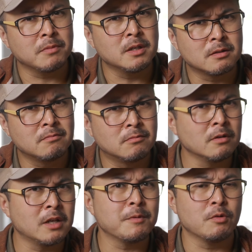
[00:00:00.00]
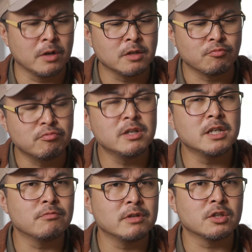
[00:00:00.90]
It's, don't get me wrong, it's
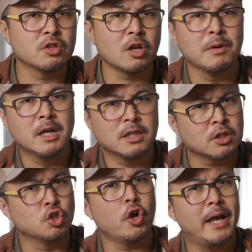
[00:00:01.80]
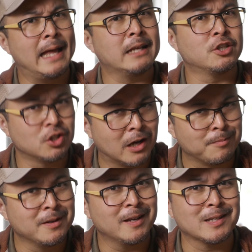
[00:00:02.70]
really, really sharp, just not as
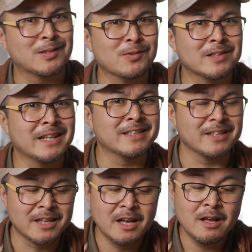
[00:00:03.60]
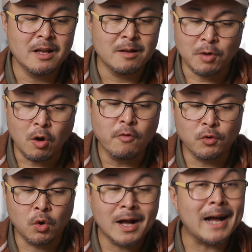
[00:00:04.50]
sharp as those lenses. But
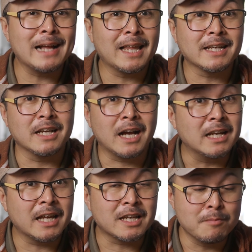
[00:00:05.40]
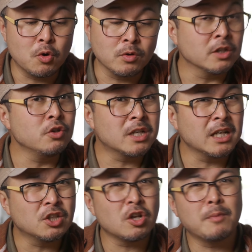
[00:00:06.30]
overall, I like it. I like it more. You know, you
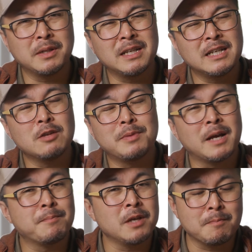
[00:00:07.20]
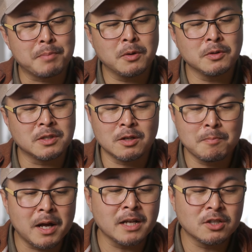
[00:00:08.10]
can sharpen a little bit in post, you know,
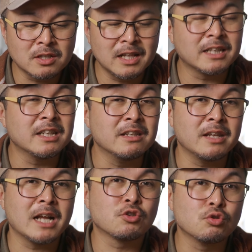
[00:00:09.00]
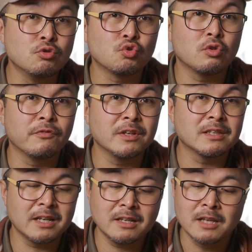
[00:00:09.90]
but I just like the natural draw of these
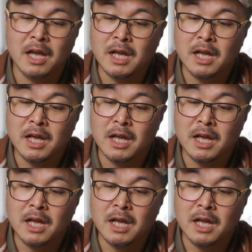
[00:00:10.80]
things.